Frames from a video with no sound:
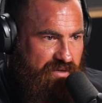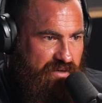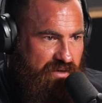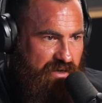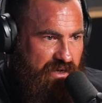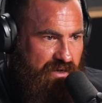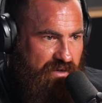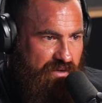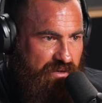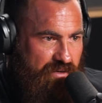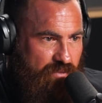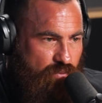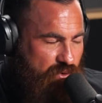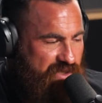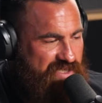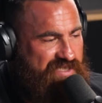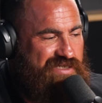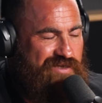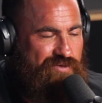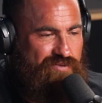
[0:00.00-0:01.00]
Yeah.
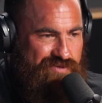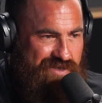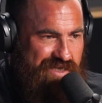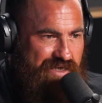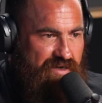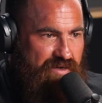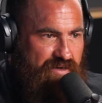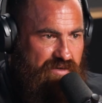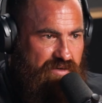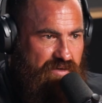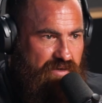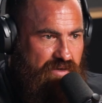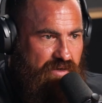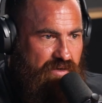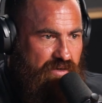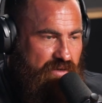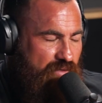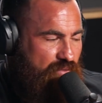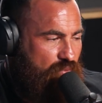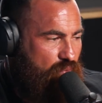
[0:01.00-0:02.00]
We still did it.
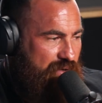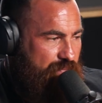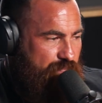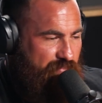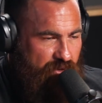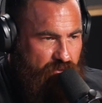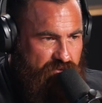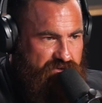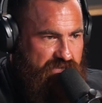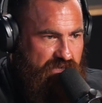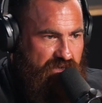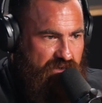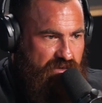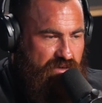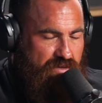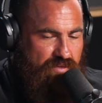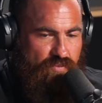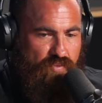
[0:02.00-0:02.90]
Mm. We built it.